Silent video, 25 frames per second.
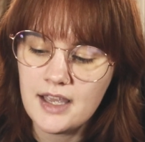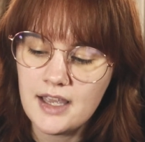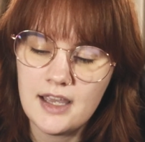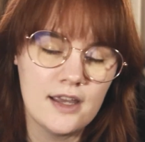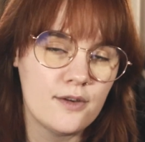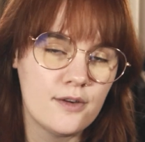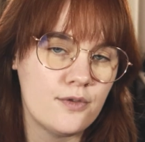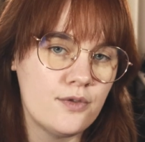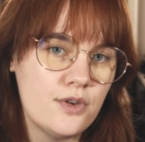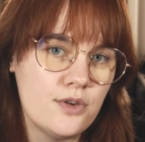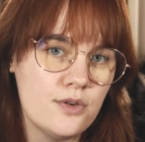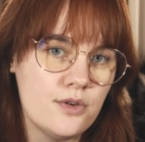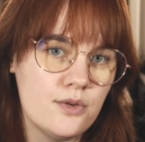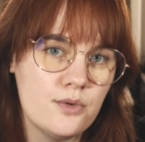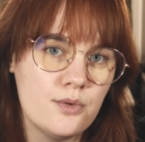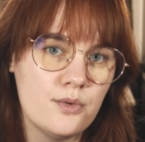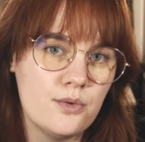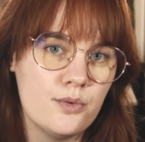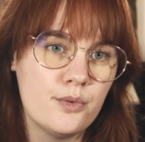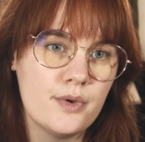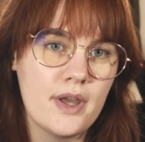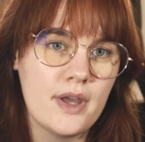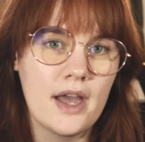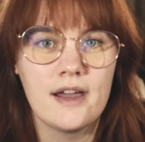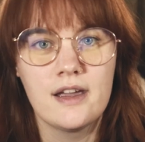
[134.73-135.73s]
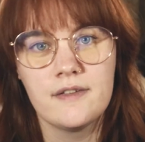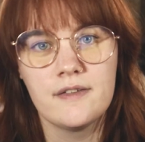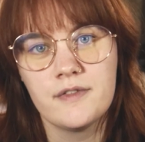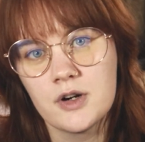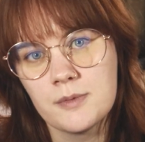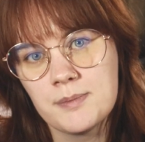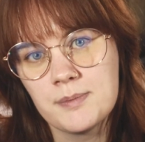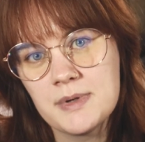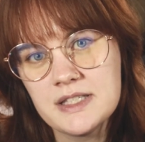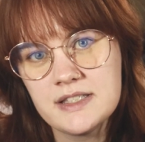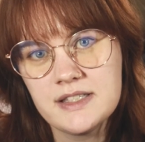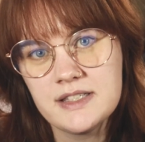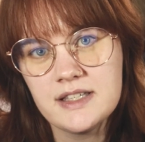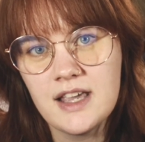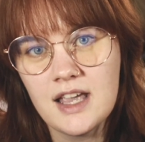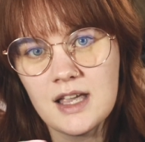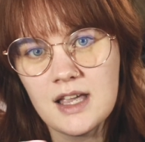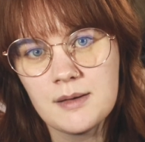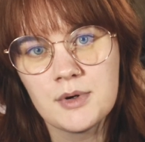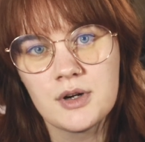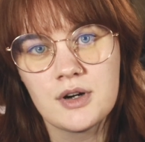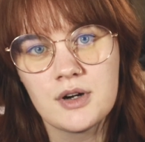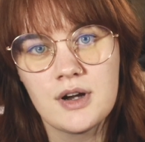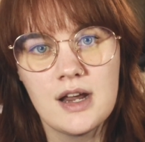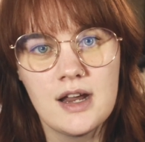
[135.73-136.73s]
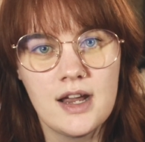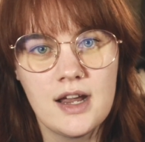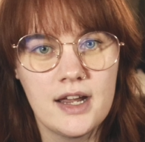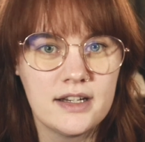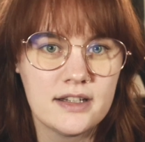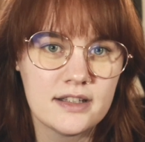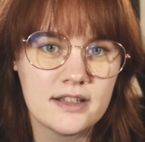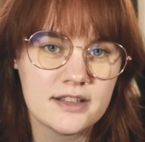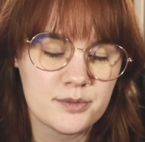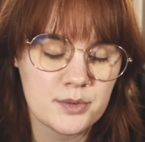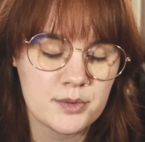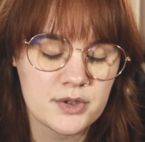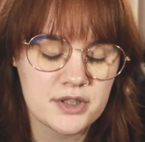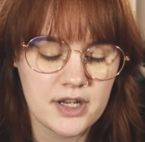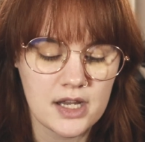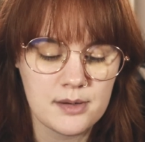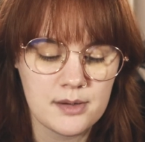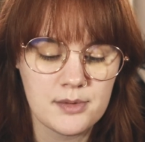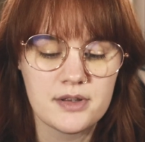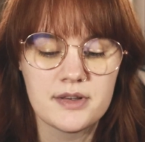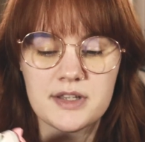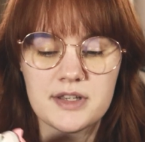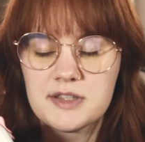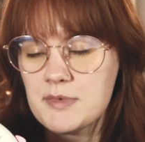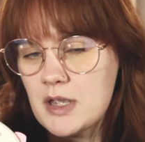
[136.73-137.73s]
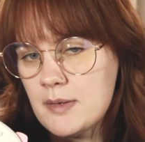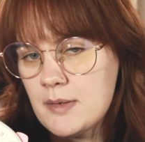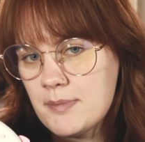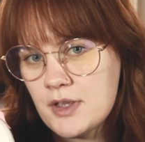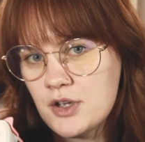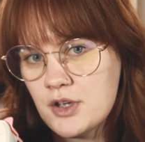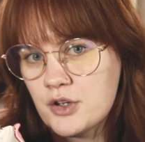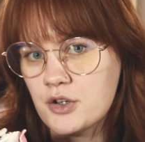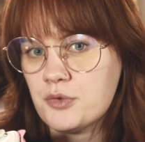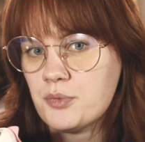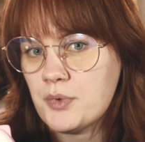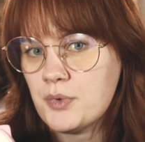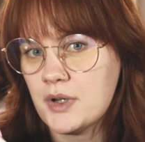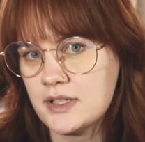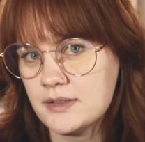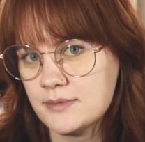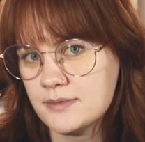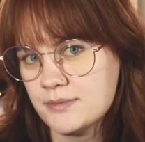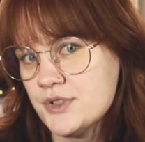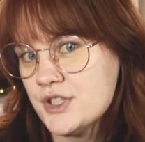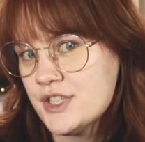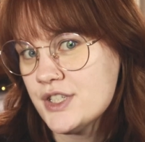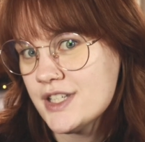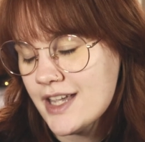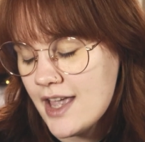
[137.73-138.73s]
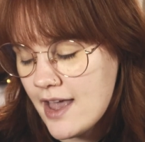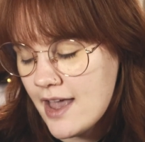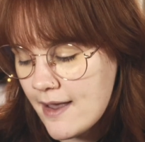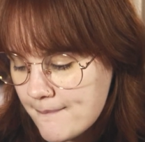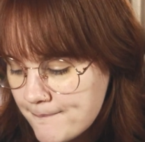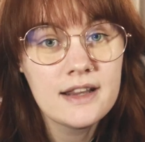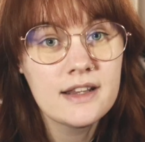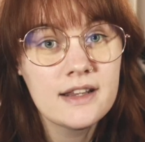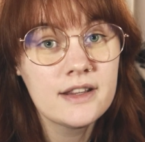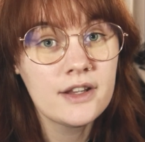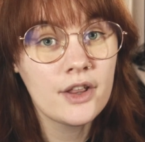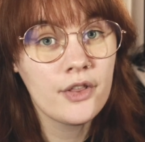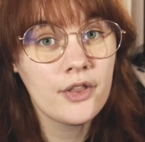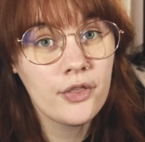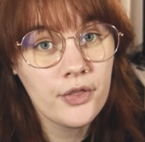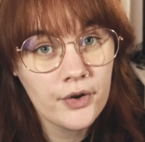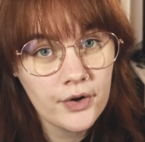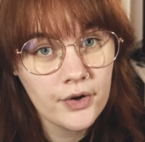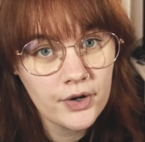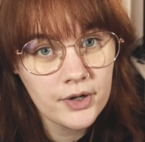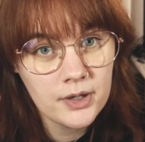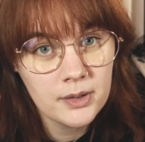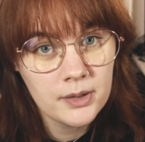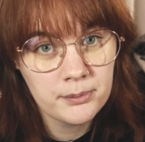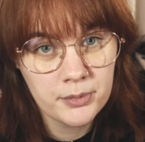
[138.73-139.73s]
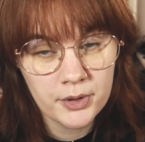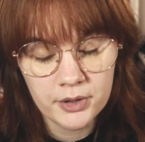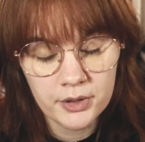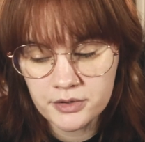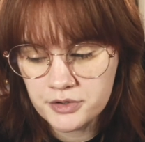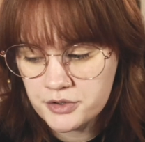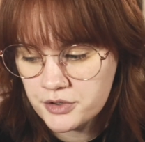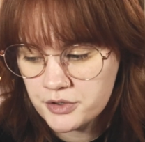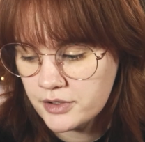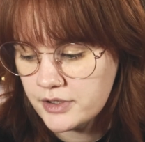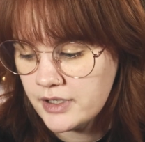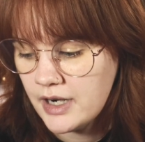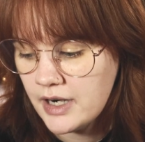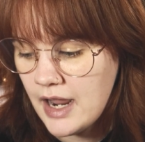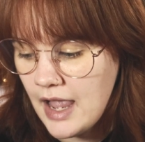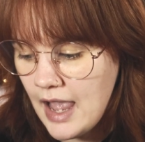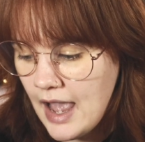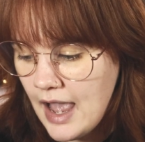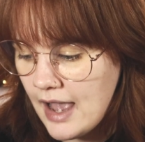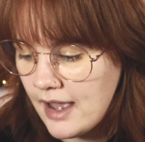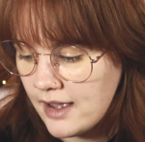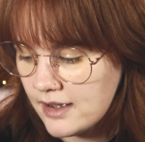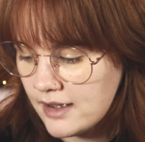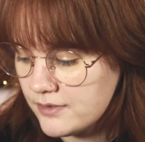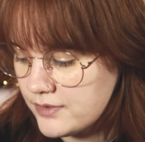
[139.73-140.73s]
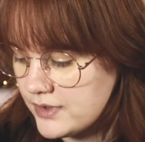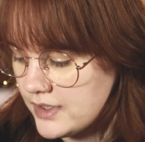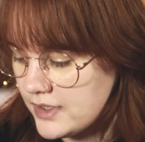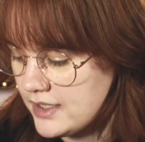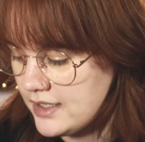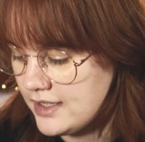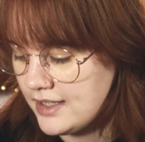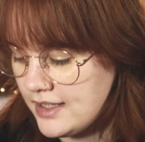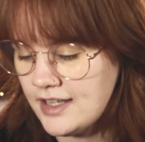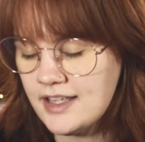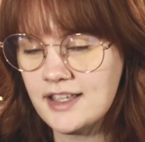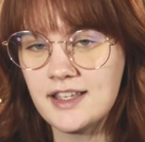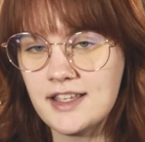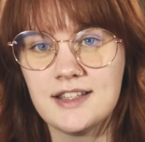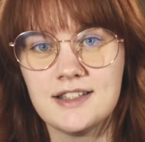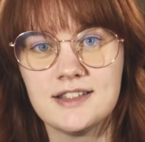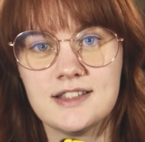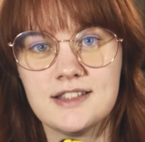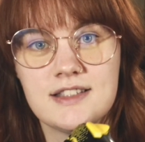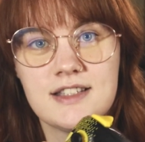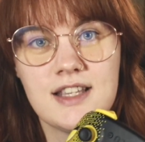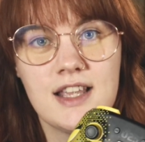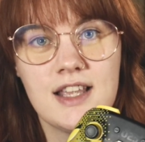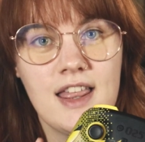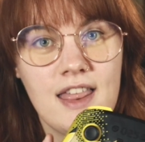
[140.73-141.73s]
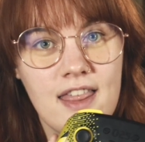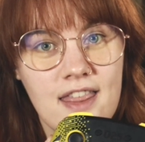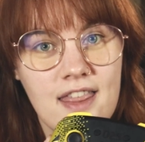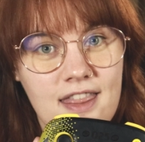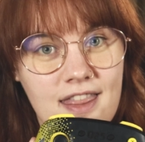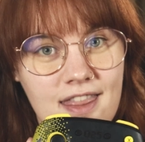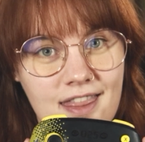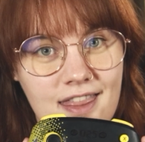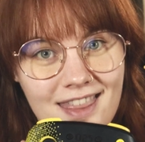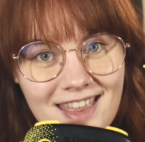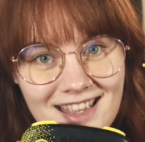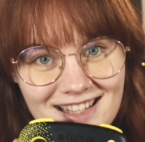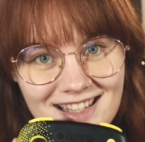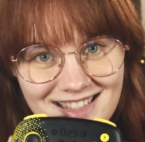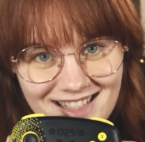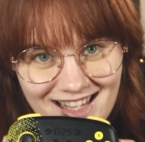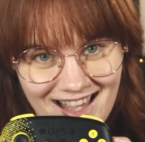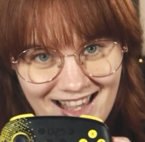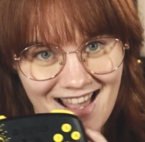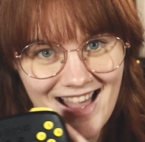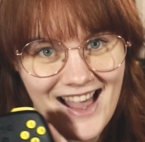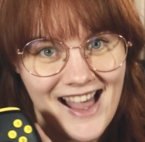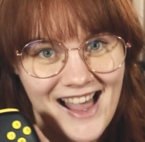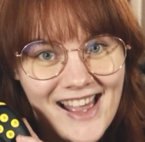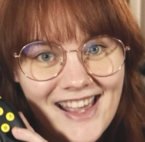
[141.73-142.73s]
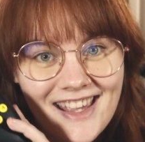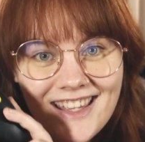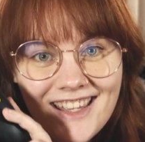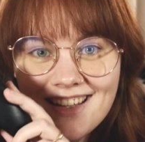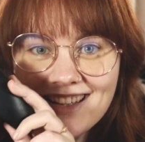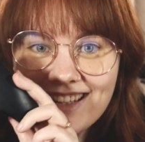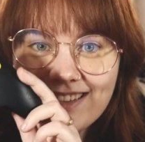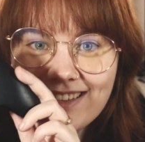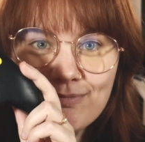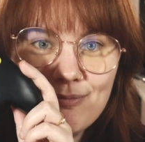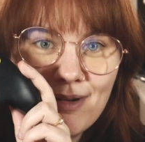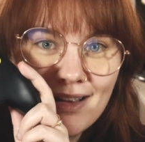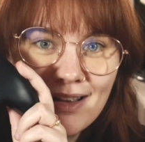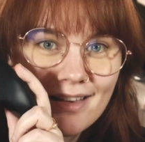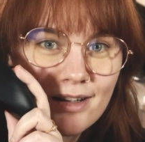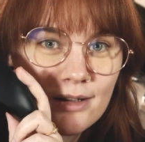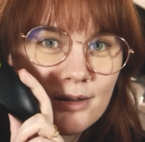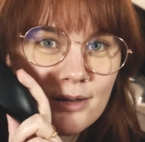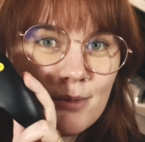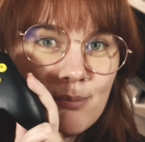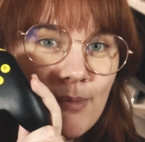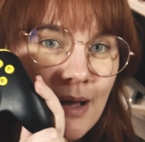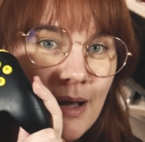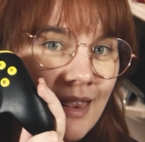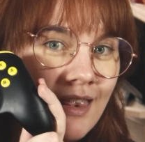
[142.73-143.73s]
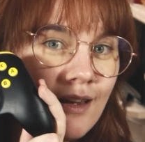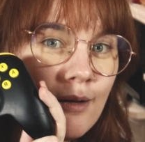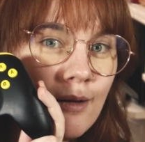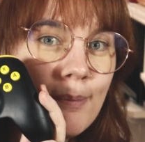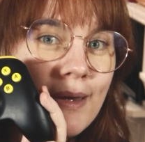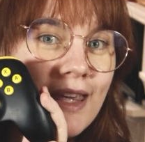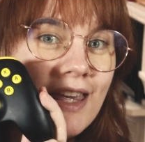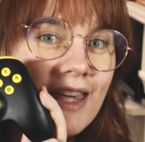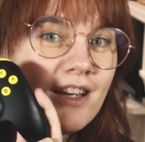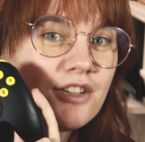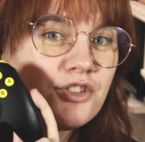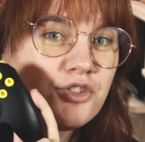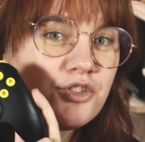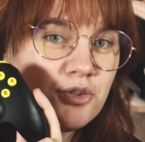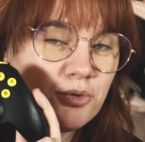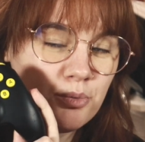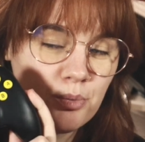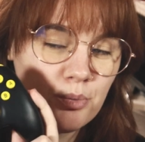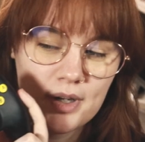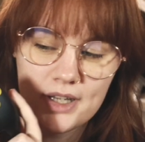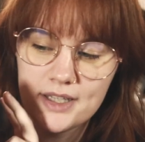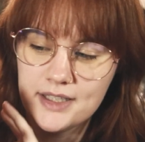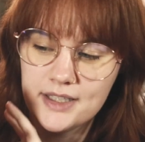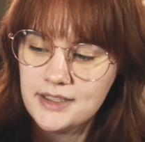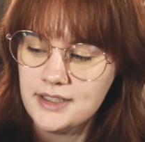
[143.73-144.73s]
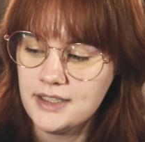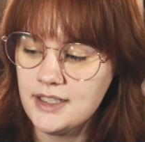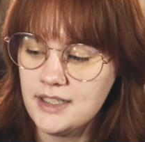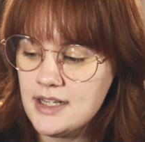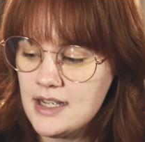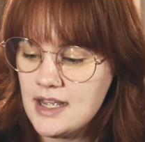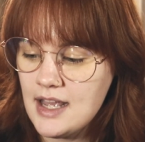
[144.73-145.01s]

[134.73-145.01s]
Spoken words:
If you're a PC gamer and a Switch gamer, this might be a good one to get. And then the third Pro controller I have is this guy, my little Pikachu one.